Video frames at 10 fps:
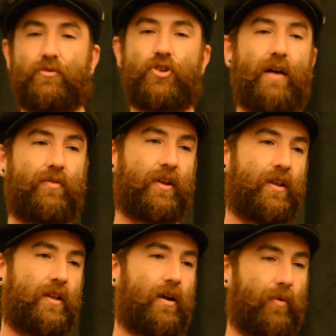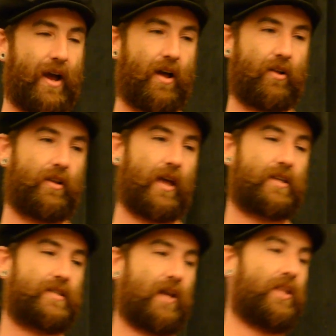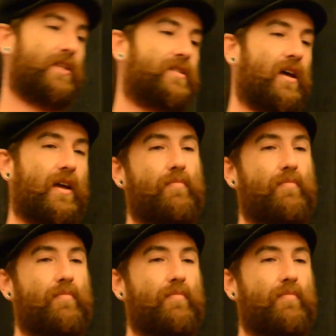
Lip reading: traveling around like selling this stuff.